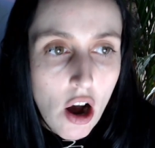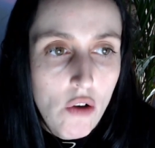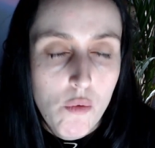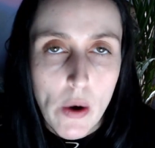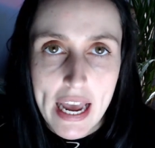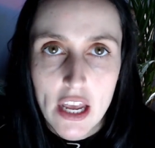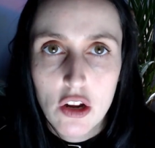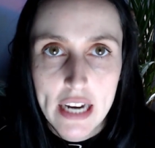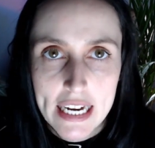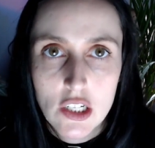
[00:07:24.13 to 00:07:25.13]
of where
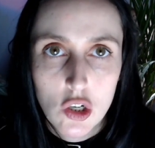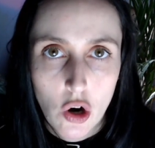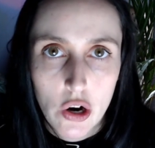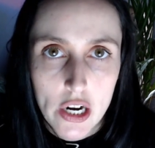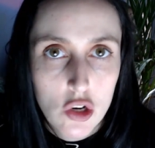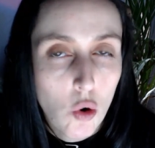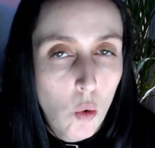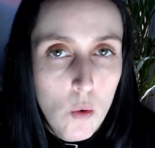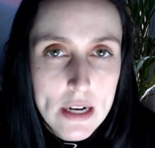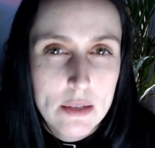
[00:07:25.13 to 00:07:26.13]
you need to go and you're
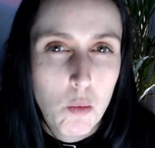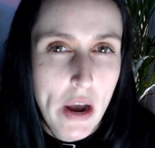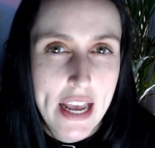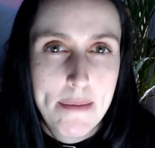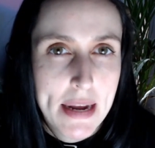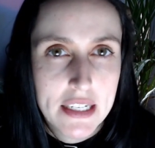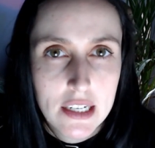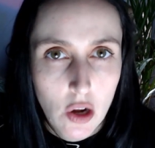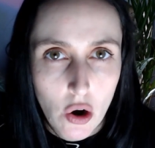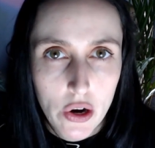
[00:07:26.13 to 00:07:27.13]
always where you're meant
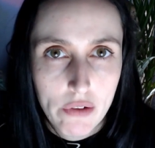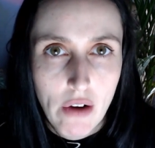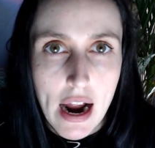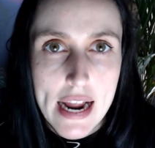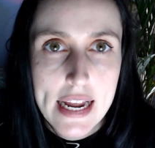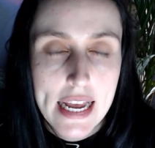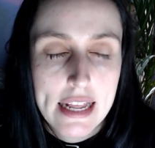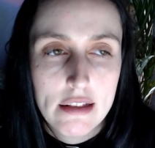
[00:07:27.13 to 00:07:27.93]
to go, right?